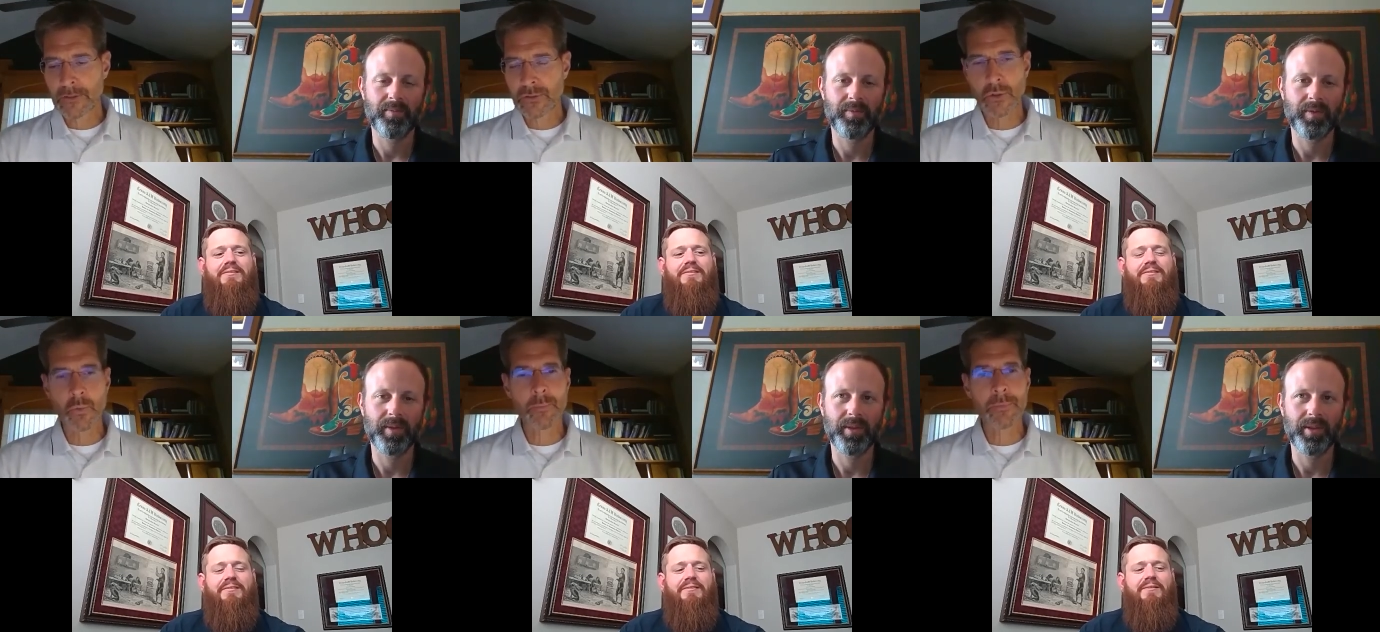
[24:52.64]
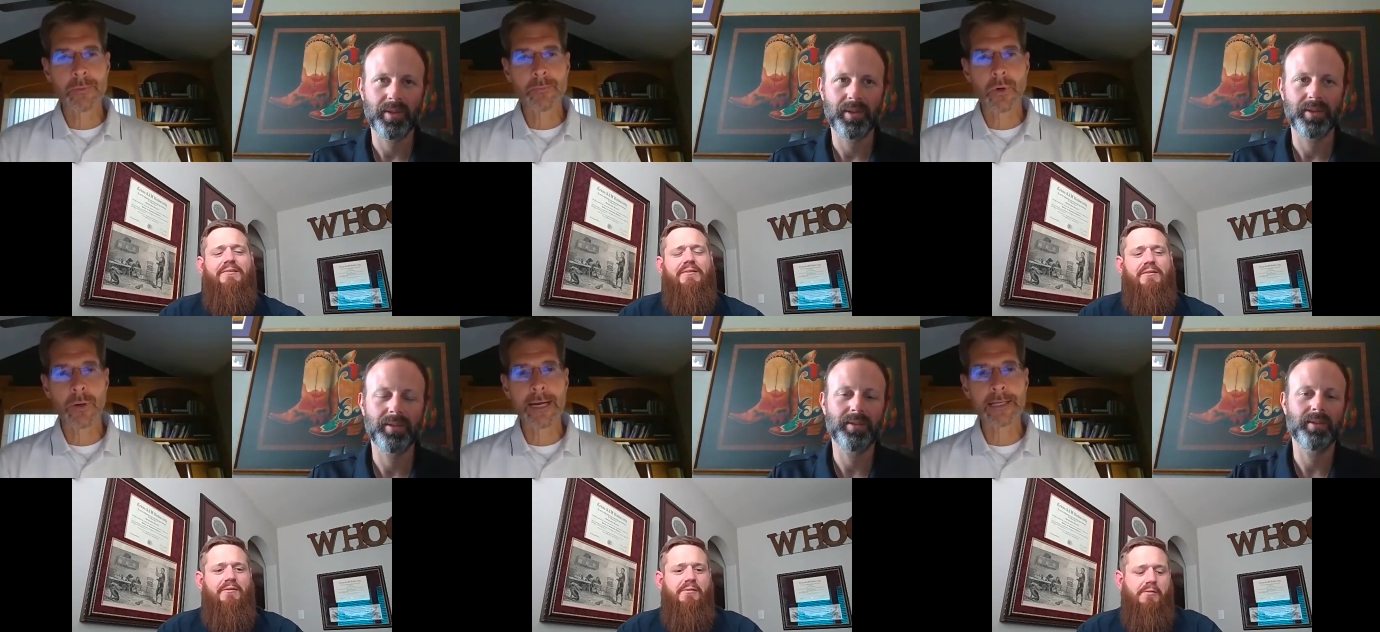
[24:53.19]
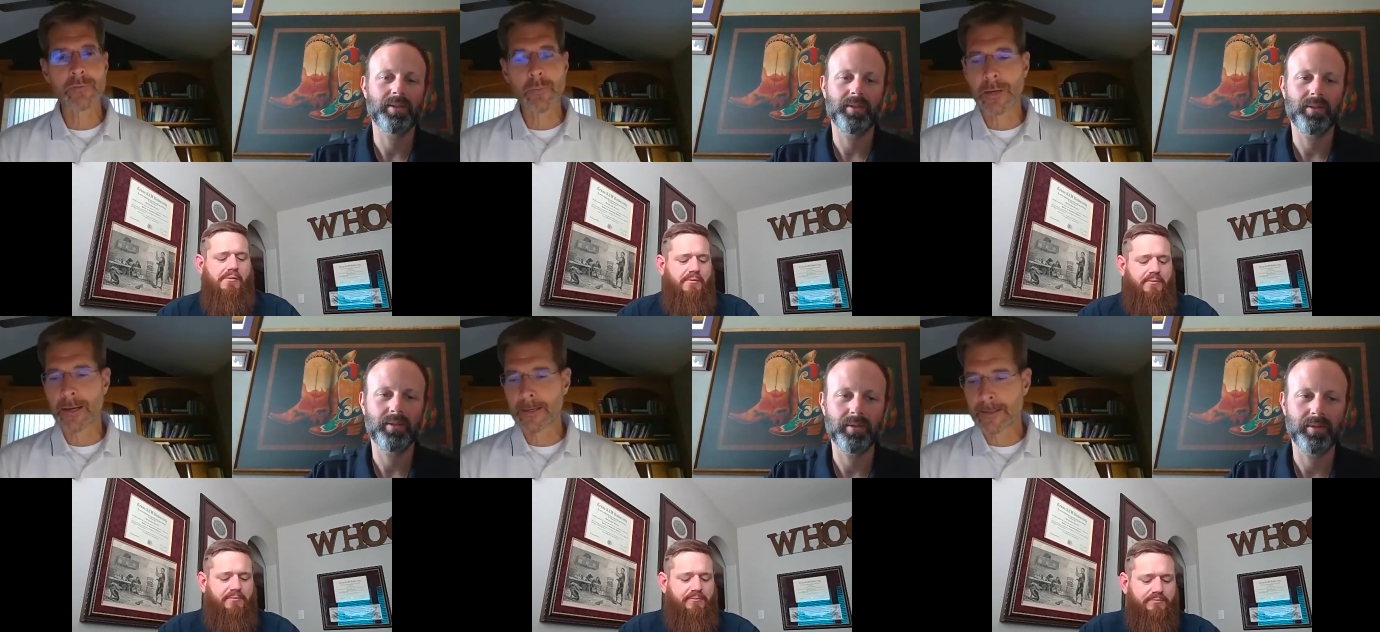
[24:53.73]
Speaker 1: sure we're being proactive
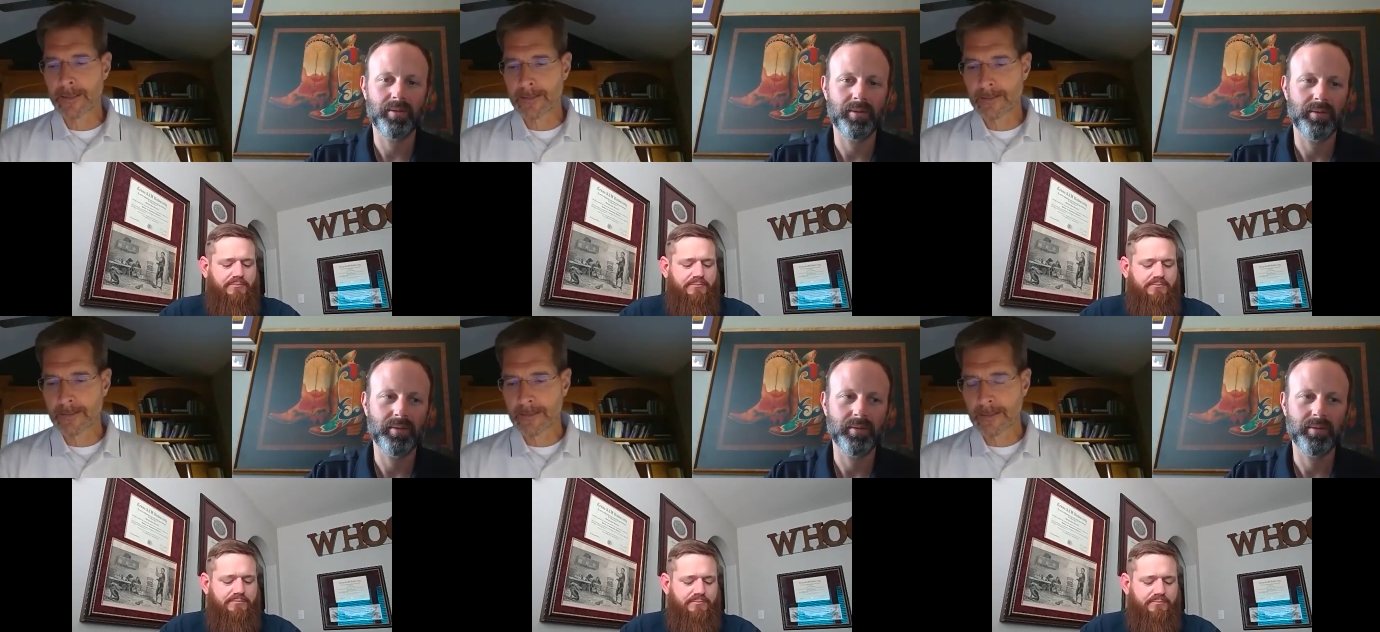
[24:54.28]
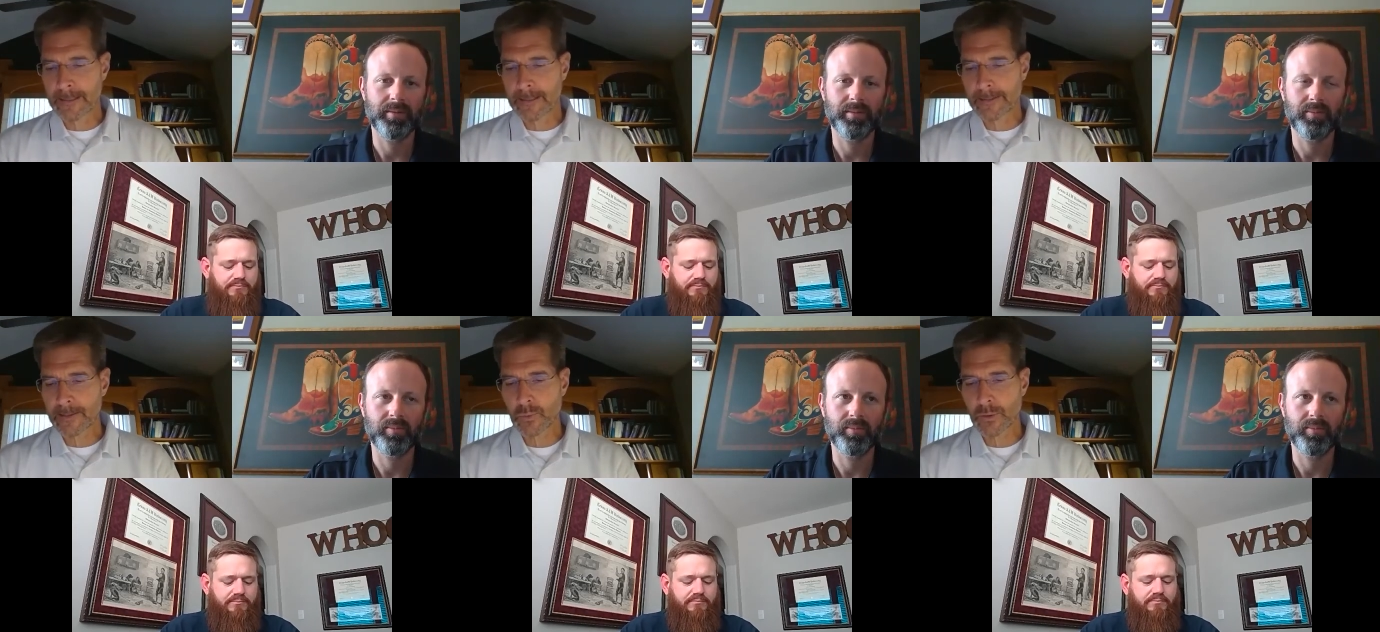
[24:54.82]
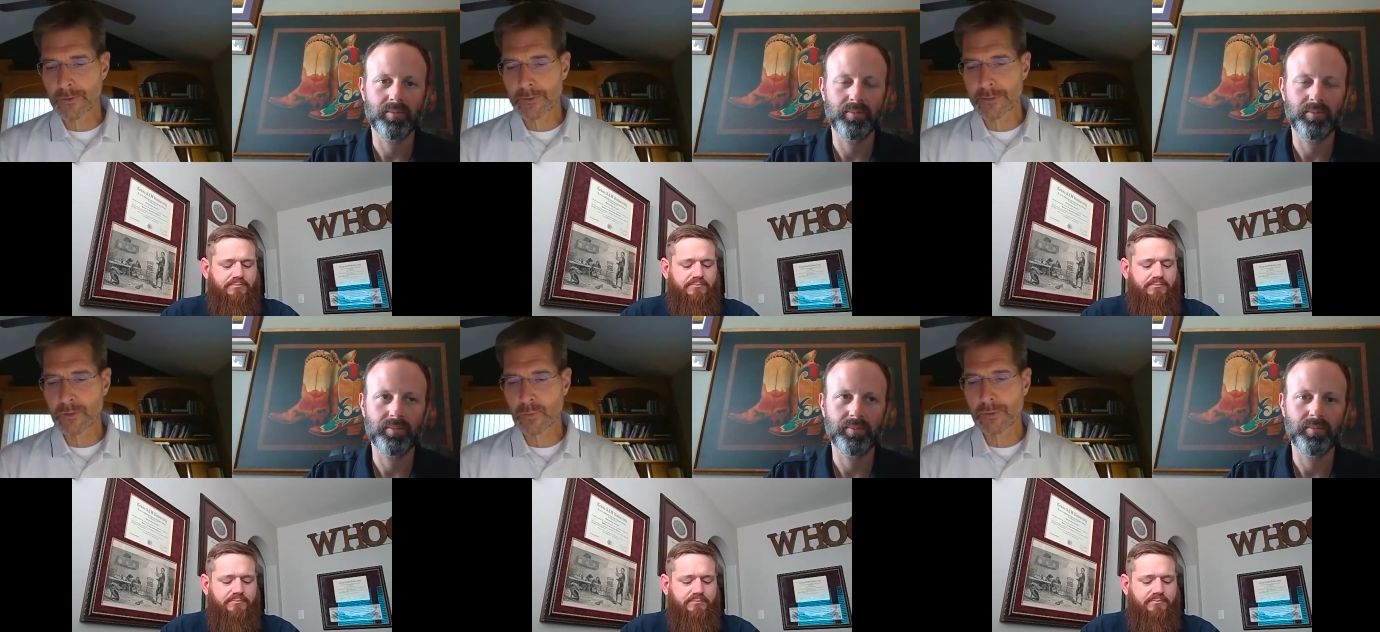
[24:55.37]
about it, and and that's what
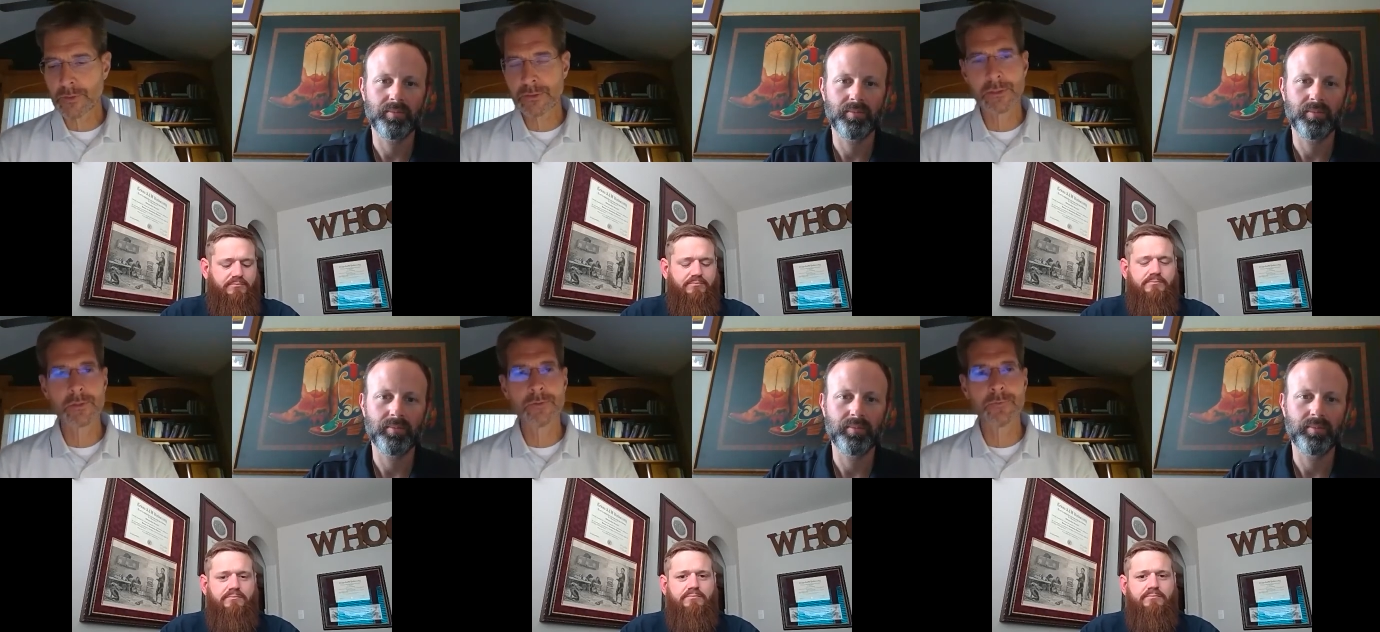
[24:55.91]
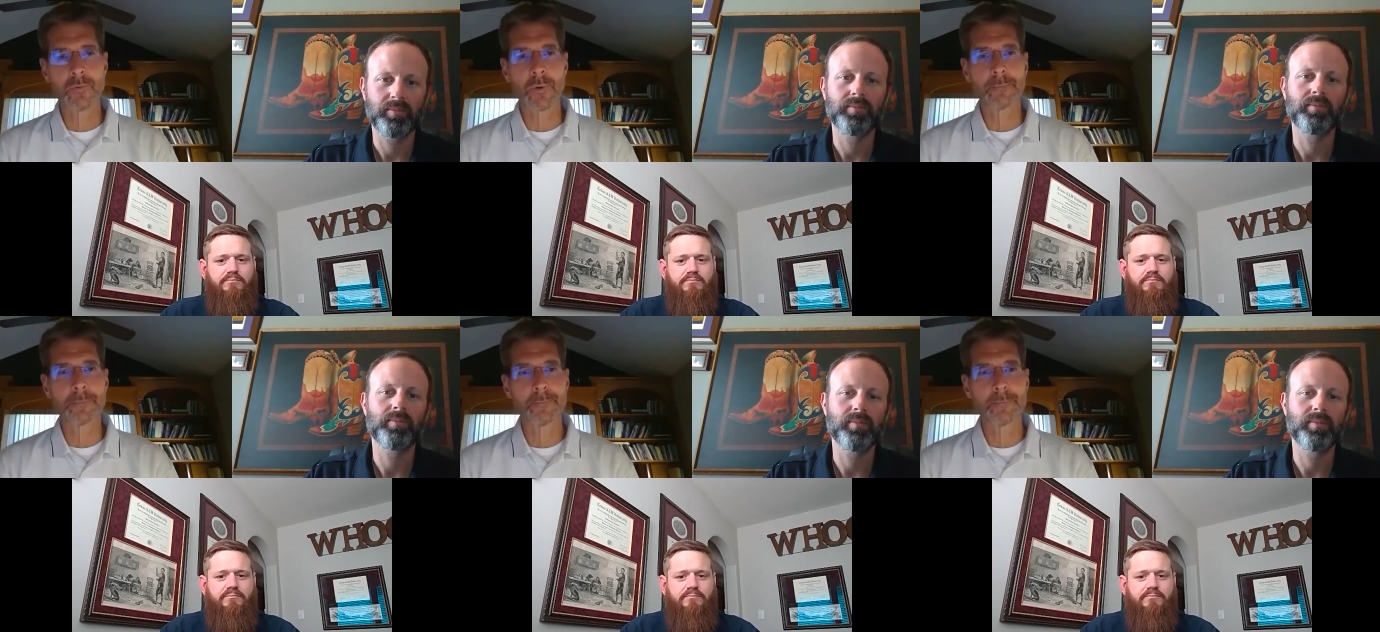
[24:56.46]
that's what this can do for them.